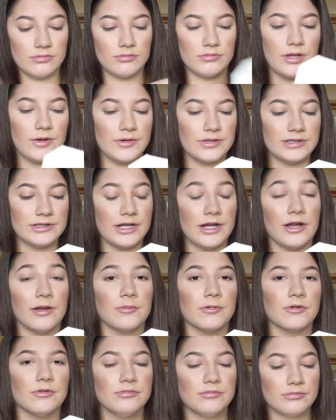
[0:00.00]
That was
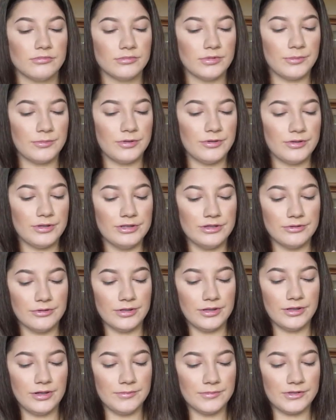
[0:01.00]
terrible. Let me redo
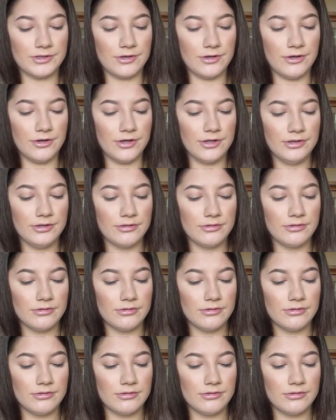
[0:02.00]
it, I'm sorry.